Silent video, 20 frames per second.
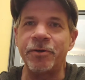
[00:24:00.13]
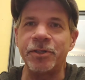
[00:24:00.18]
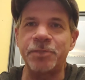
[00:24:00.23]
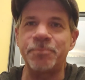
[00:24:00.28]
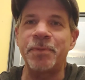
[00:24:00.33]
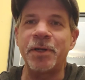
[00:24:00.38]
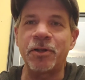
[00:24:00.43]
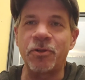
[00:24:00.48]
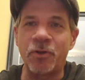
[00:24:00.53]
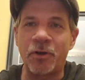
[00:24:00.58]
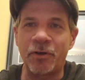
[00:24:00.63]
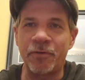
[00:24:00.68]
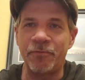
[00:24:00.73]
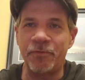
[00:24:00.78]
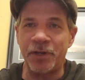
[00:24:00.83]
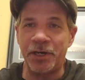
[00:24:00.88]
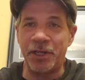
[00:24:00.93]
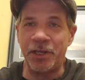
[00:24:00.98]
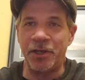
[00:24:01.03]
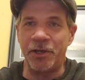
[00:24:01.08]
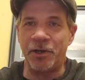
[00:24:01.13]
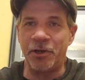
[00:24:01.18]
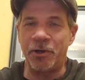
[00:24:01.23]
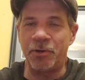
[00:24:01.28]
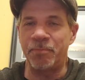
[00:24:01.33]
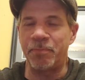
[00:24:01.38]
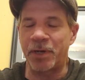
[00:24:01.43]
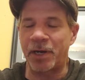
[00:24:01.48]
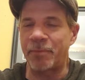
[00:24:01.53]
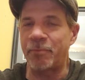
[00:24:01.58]
it's been a long
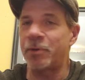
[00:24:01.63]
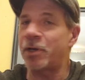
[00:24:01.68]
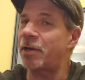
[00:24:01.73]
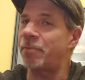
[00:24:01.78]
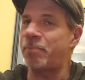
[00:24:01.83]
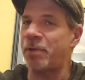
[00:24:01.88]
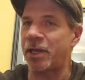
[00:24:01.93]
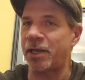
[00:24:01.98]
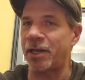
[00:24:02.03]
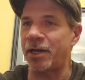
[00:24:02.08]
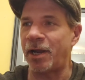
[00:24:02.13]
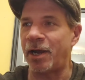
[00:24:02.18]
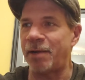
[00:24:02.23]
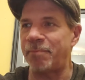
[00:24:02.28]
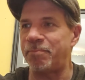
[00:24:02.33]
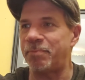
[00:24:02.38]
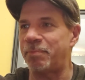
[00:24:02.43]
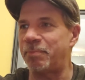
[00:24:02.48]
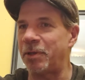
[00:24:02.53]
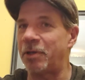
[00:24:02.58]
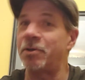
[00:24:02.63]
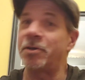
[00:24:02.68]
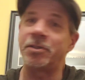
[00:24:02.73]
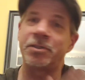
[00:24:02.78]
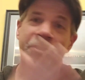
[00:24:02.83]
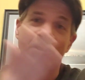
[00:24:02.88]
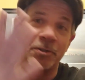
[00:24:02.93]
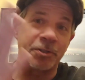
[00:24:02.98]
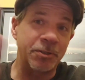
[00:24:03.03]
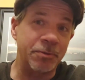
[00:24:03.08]
video, but I'm going to pick it up
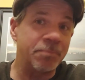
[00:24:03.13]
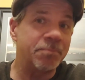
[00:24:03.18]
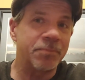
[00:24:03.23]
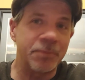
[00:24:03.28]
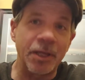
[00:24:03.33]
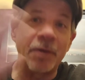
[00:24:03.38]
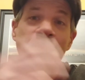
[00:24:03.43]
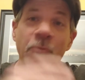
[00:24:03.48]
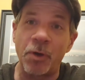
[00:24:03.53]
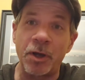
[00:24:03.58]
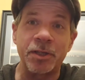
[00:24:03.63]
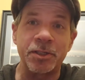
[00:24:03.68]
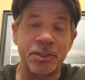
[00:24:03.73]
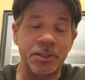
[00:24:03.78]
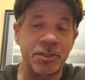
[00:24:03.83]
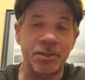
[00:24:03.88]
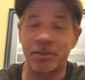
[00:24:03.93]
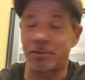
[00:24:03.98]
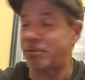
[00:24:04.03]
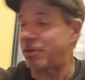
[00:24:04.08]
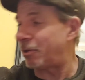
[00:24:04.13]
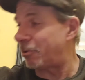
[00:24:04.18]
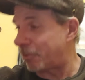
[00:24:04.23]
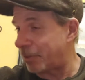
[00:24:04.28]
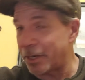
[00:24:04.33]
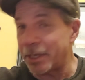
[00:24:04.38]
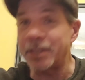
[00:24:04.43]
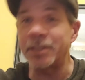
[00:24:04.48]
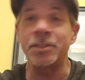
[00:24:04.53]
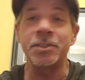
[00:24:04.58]
because there was
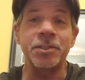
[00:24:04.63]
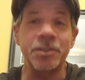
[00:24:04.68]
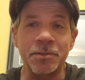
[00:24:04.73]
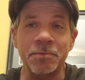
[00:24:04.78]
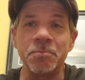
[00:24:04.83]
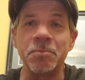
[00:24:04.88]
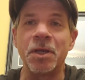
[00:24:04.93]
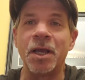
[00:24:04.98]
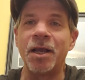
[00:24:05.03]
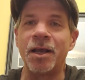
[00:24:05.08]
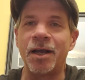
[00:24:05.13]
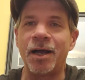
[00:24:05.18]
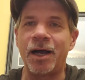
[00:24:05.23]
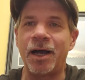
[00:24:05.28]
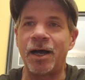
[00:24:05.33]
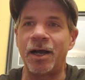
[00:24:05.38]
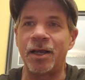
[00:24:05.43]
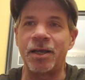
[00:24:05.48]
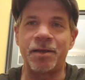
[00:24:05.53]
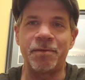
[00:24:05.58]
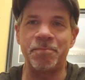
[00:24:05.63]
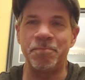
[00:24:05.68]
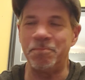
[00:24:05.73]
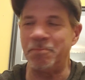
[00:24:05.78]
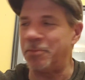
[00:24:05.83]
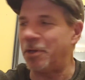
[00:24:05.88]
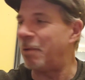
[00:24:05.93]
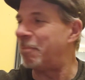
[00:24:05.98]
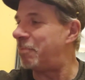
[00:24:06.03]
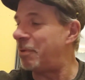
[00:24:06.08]
or is
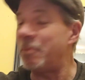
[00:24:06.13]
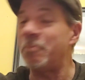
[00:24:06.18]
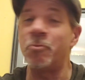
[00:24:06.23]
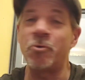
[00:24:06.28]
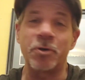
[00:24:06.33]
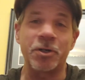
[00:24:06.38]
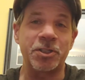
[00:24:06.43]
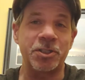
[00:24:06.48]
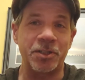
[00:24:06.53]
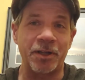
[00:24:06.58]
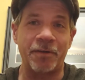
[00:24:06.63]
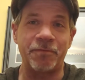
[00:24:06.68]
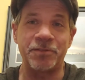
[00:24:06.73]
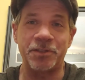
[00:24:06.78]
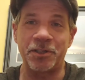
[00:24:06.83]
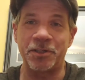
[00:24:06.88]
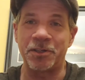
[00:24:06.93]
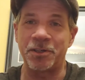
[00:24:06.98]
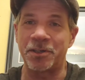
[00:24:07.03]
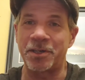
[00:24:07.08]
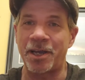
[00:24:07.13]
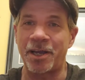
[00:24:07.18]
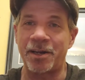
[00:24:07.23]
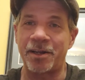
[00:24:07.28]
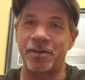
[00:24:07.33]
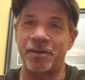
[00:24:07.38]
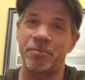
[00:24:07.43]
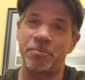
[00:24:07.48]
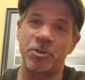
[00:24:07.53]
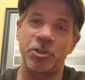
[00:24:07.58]
a bit more stuff to kind
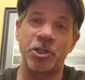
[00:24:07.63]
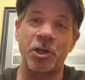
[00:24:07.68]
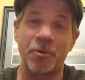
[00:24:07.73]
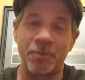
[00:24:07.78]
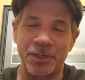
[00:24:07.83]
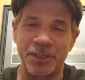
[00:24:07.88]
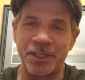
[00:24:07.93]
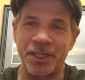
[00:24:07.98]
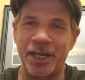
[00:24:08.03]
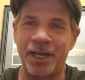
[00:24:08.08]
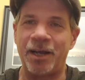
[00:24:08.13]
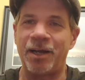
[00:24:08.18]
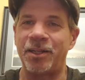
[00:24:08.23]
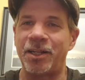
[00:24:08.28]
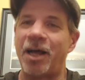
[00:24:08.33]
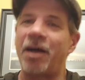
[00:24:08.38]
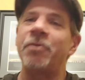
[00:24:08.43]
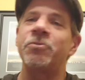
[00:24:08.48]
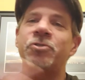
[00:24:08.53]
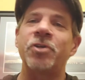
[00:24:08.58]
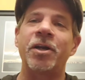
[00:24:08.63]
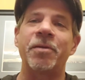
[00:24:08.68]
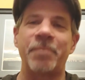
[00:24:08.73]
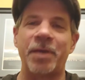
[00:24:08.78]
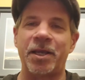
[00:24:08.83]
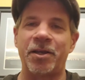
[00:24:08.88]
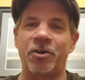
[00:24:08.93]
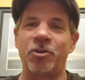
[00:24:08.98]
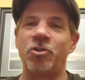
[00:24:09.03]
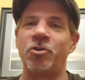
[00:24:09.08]
of show and tell. I'll try to
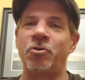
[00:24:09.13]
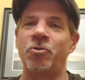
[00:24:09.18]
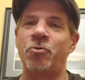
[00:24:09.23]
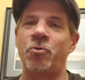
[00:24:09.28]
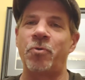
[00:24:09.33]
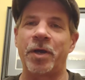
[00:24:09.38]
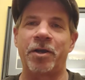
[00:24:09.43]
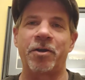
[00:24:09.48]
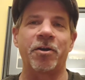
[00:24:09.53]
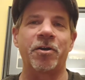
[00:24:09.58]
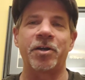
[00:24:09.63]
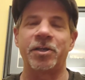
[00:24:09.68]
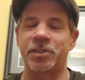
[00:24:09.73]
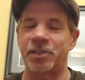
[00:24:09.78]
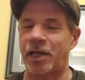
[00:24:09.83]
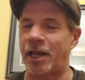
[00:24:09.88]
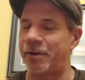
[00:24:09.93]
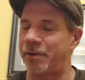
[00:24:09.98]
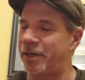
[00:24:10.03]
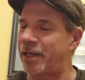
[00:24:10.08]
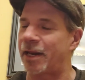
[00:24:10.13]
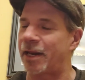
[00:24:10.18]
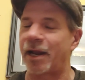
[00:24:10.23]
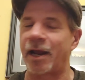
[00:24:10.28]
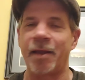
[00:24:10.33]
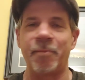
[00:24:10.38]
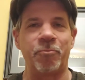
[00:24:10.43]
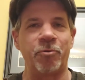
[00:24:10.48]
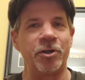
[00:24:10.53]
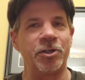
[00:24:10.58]
make it a little quicker because, I
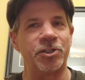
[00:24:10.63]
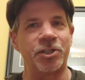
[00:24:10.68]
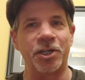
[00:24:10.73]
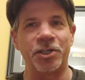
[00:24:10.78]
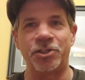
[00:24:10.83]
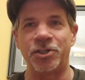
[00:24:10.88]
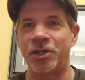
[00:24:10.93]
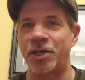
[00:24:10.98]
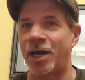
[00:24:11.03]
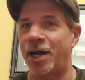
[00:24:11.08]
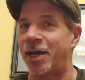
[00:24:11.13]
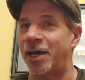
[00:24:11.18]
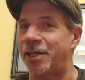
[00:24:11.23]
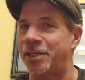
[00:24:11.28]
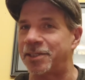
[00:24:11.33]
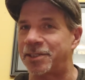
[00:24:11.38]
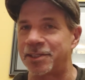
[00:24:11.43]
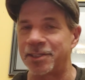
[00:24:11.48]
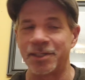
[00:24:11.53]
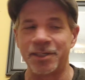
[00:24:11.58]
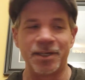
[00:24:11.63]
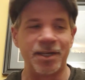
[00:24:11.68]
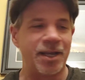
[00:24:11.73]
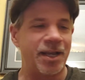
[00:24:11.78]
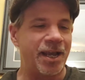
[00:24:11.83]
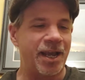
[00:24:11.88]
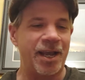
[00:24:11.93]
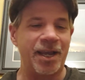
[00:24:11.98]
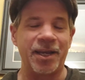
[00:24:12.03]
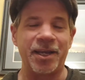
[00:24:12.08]
appreciate you guys
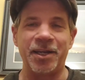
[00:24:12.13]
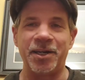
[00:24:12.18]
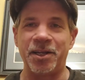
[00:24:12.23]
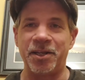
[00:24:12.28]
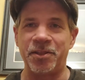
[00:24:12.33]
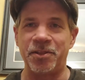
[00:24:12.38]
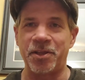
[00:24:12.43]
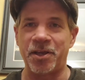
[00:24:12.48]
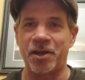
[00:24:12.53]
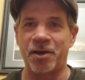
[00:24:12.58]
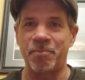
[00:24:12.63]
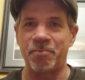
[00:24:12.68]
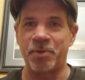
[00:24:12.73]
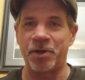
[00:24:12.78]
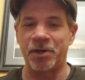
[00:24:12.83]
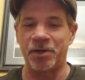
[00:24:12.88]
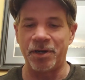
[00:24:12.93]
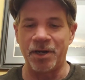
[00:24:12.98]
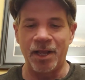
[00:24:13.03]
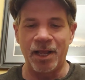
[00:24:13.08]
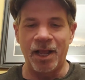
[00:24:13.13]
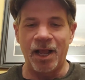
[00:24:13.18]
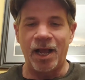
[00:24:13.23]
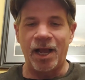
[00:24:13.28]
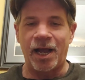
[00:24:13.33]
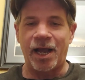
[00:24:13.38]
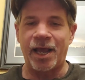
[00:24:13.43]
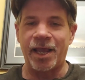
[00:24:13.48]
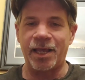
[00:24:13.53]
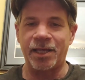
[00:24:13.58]
hanging in there. But
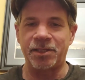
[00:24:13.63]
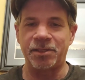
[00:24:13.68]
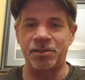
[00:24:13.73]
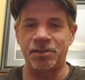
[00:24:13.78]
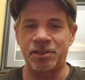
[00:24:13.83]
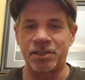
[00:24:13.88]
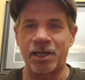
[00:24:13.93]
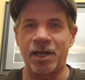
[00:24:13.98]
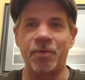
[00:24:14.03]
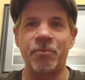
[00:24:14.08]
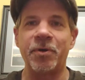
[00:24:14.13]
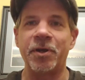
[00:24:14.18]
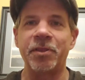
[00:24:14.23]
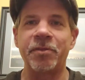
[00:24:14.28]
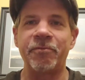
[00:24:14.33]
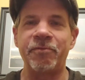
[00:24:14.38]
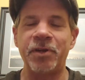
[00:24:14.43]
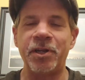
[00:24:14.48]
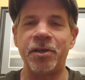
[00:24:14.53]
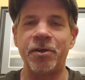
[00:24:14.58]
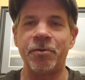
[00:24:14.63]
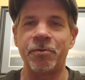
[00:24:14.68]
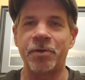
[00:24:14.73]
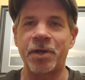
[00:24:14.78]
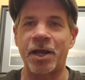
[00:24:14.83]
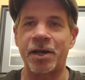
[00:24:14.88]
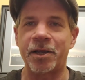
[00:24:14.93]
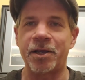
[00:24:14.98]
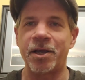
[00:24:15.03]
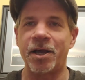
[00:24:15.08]
I had, where the video
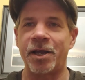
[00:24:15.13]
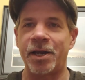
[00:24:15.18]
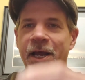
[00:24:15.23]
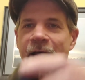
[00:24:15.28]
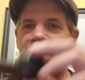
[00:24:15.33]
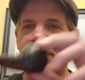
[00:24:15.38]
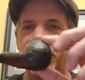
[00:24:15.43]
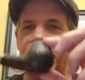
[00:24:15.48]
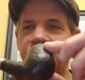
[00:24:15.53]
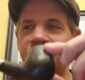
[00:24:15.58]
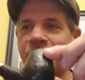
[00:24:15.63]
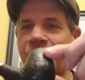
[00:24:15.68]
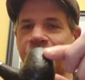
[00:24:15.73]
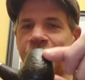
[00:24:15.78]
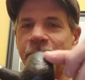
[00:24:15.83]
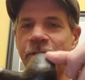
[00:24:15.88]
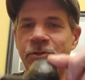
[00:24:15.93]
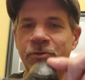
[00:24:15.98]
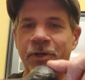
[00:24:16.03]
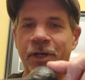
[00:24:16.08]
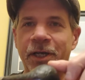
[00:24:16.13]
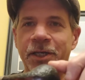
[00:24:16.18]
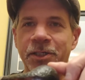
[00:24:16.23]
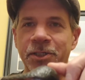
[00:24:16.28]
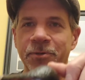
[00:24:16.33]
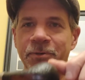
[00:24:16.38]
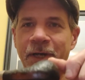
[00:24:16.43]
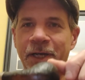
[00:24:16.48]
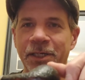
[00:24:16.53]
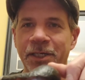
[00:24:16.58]
kind of cut out is I was trying
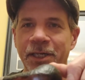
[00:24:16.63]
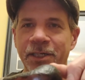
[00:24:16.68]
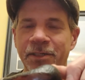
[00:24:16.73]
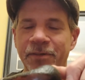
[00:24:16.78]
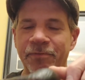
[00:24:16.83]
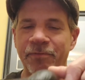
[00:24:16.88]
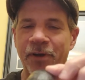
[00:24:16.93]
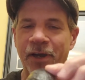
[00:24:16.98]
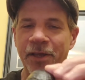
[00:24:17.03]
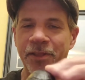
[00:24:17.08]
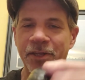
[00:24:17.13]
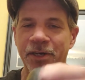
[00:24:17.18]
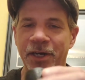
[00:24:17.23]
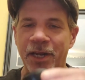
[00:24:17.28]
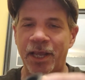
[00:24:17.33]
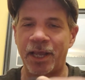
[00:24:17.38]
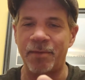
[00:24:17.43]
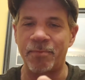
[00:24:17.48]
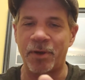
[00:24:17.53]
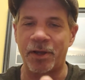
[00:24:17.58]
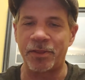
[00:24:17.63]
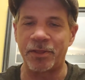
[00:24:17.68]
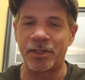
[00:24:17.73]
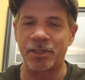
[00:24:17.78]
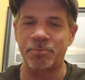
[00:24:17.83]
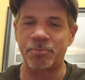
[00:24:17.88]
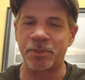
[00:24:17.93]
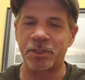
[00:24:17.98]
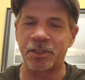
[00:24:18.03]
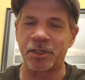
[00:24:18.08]
to identify the name on
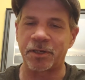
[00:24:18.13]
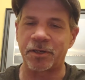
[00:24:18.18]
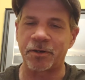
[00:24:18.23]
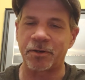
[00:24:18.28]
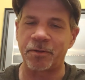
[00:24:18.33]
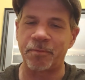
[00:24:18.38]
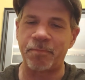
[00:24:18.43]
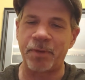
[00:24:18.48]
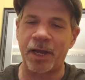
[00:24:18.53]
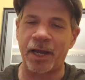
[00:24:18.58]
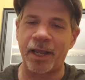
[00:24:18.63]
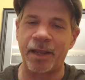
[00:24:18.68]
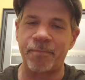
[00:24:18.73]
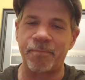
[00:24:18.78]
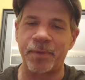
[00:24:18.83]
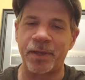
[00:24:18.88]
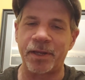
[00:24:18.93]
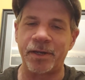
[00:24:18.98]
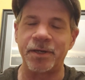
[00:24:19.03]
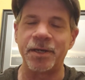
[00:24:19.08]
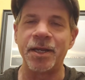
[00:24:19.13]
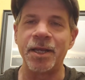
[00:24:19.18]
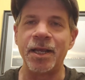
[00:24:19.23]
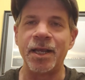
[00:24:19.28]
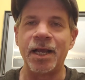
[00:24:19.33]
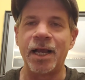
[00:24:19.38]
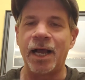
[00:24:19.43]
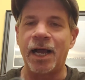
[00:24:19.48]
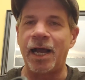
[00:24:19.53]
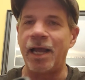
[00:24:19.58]
this particular pipe, and
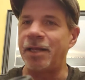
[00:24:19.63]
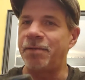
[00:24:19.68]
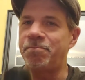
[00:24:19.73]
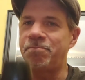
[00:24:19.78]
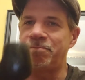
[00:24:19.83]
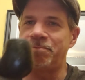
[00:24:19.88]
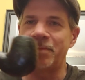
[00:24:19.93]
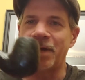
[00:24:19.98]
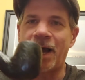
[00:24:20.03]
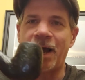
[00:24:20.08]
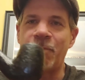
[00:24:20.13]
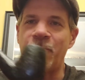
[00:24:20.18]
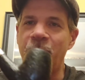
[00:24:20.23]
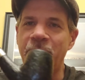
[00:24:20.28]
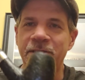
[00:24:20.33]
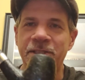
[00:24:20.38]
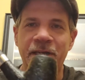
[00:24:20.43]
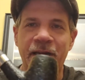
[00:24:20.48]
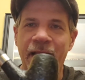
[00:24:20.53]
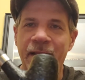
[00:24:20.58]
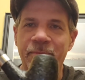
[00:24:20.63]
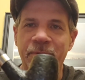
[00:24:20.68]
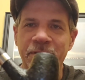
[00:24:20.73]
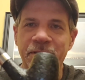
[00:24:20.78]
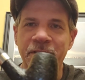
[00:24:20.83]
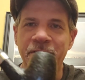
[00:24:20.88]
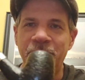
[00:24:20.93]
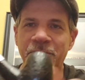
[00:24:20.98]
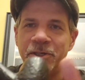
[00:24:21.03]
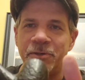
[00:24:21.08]
I wasn't able
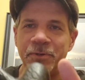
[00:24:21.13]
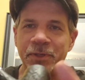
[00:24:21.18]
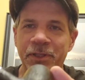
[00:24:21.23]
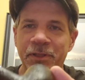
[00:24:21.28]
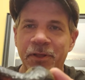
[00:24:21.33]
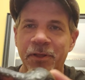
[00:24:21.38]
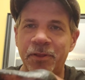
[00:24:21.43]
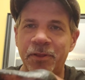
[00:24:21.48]
to do it.